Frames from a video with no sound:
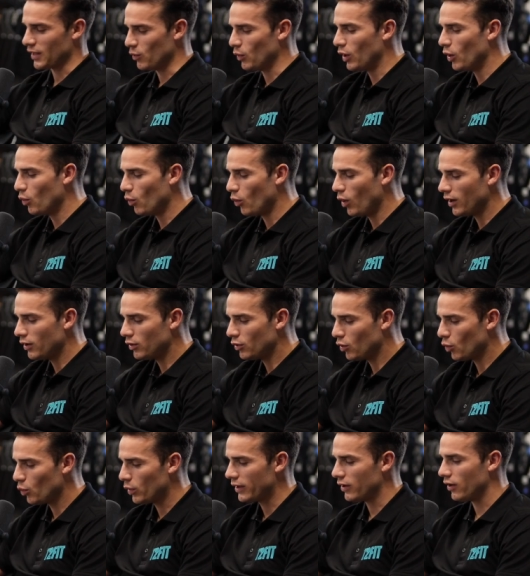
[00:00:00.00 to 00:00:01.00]
Well,
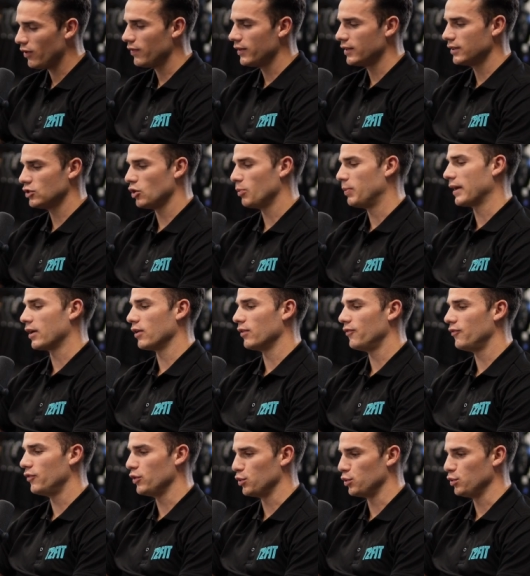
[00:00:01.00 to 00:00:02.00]
while we're on the topic of
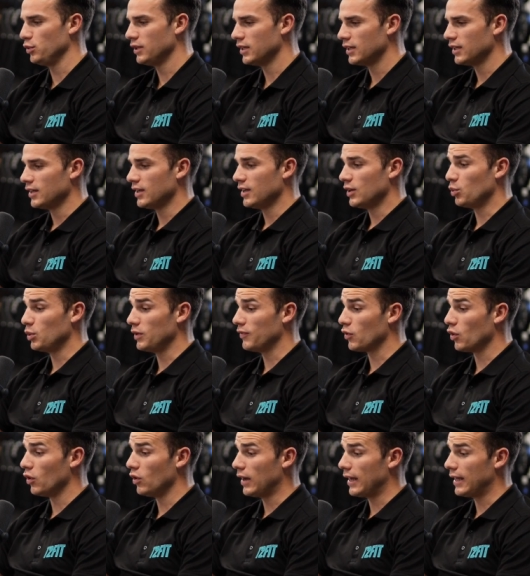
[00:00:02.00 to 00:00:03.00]
food, we've
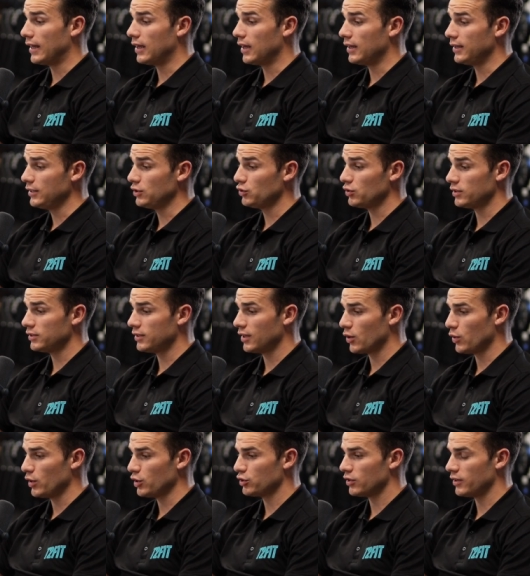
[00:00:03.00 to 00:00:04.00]
got an interesting
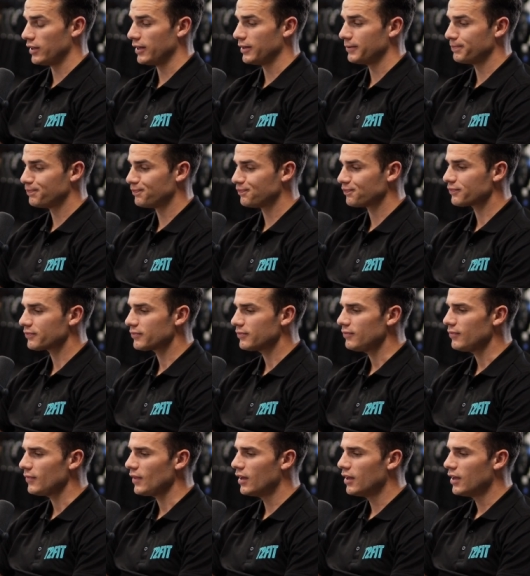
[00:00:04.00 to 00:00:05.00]
question here.
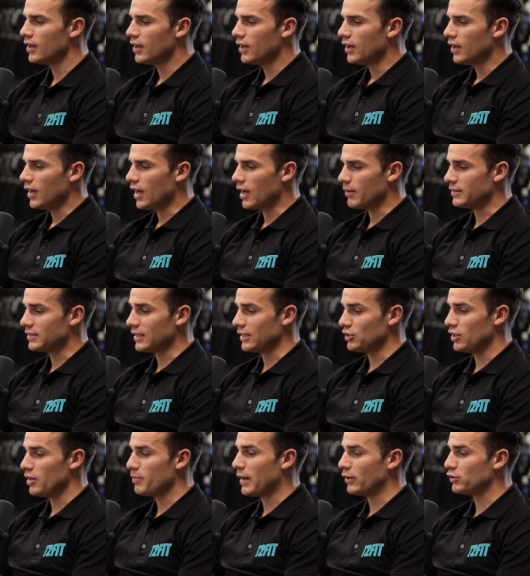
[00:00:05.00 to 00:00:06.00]
It's
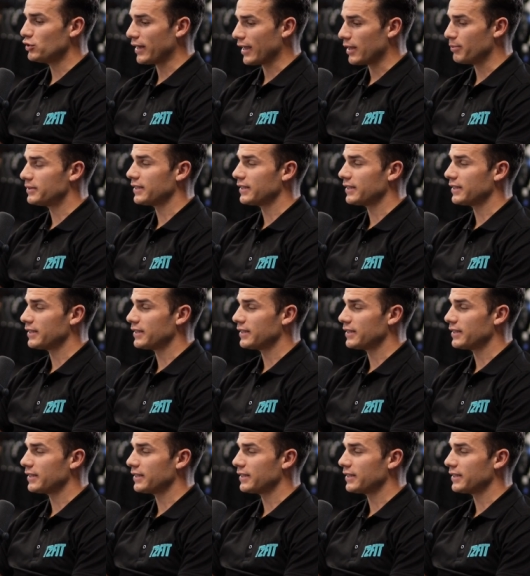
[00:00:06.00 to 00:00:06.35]
actually about Jackie